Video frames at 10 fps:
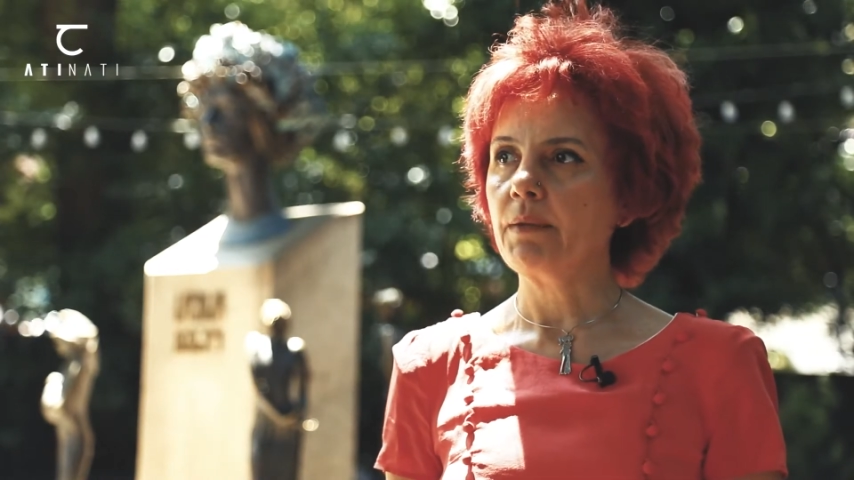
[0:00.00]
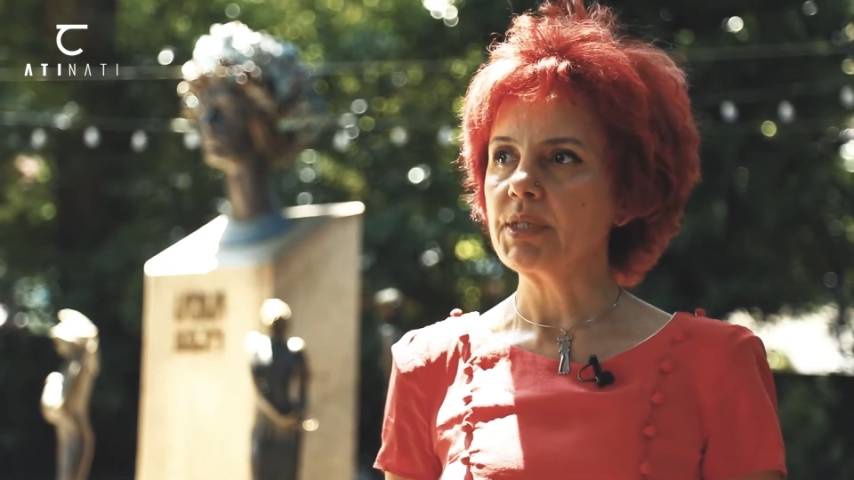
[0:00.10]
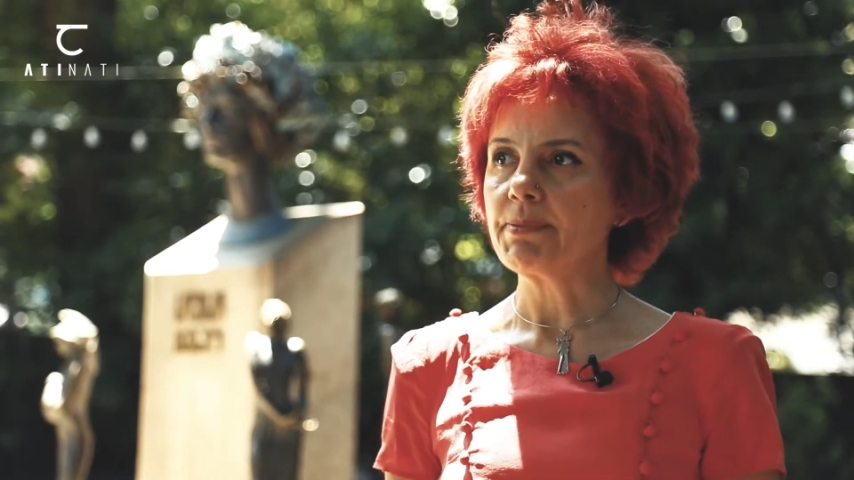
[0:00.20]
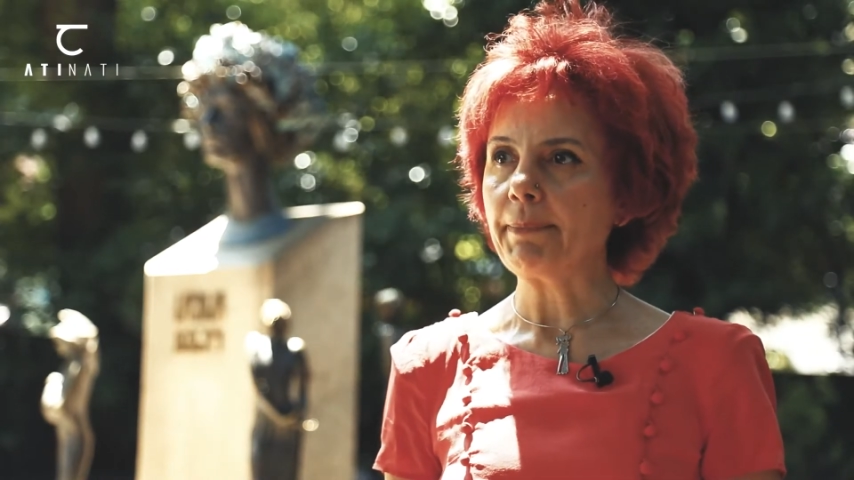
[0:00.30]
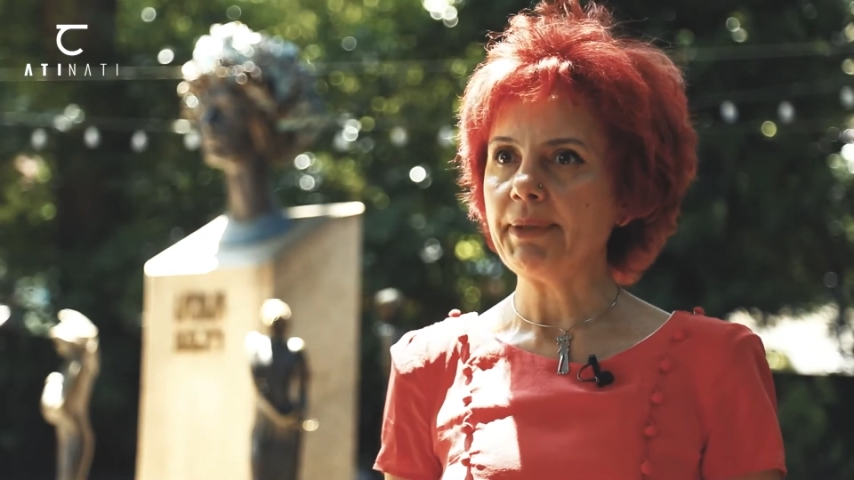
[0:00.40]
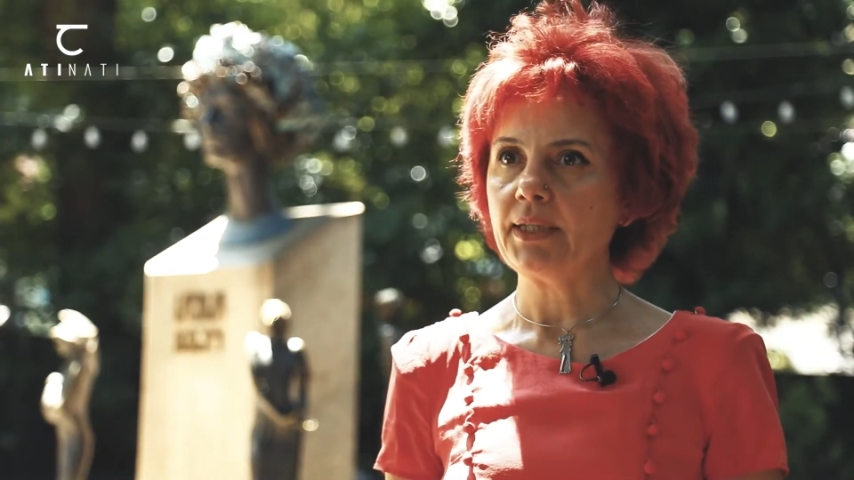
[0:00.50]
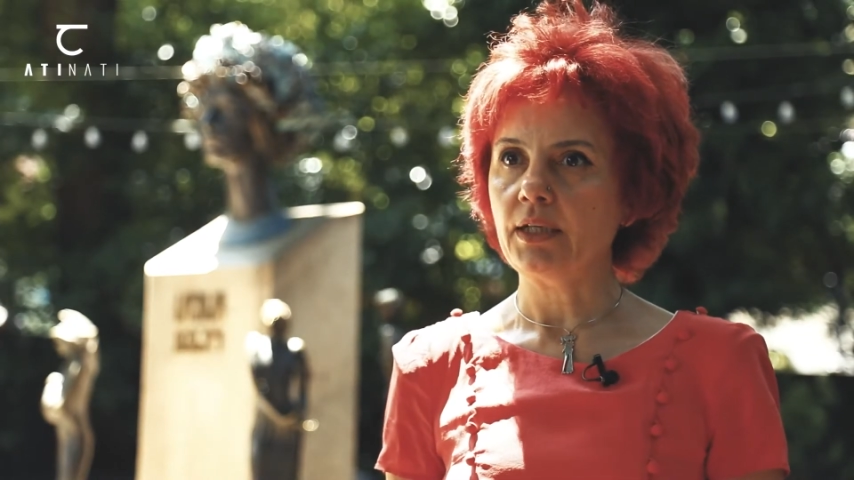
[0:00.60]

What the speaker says: instructor